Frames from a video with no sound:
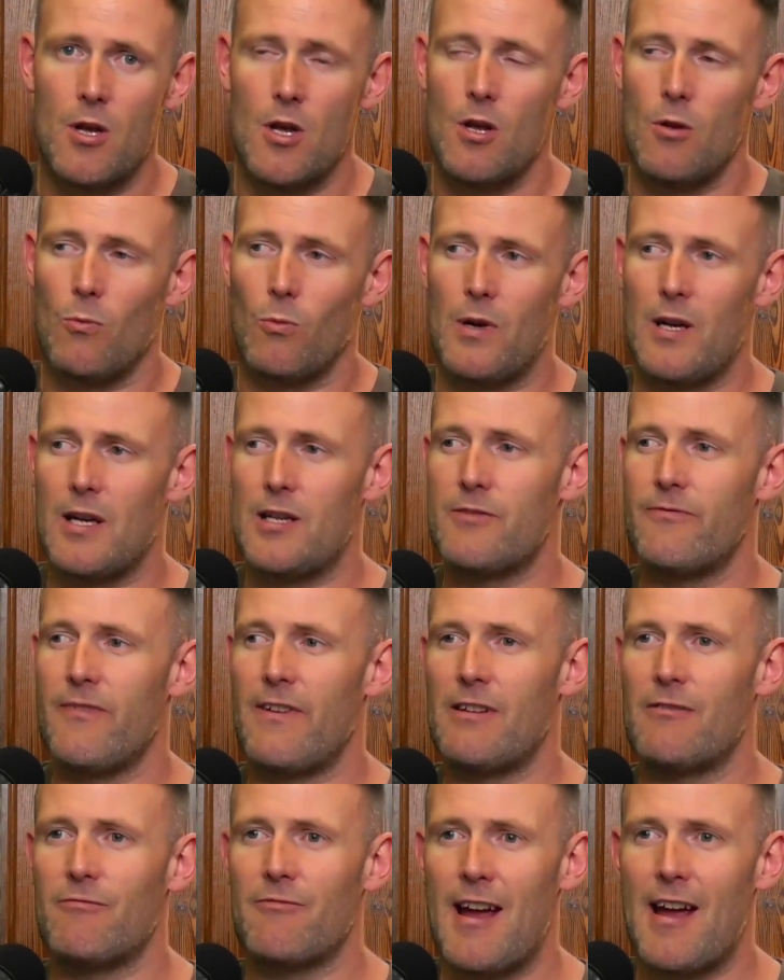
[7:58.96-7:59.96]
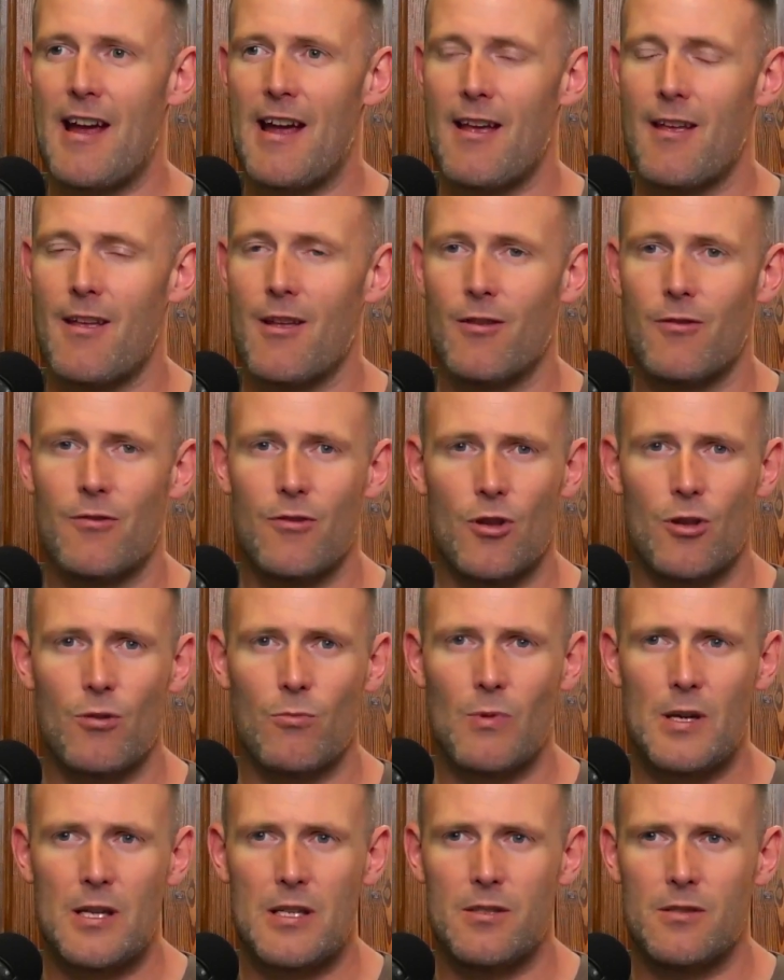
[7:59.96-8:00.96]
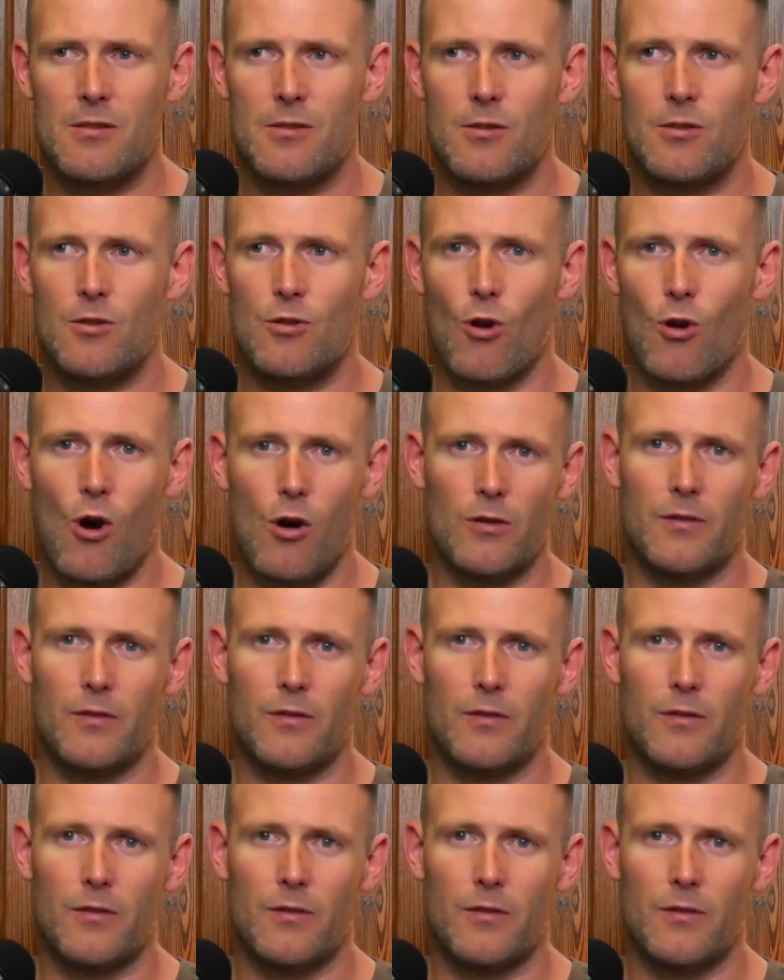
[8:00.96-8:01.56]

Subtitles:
It's very rare that when you're on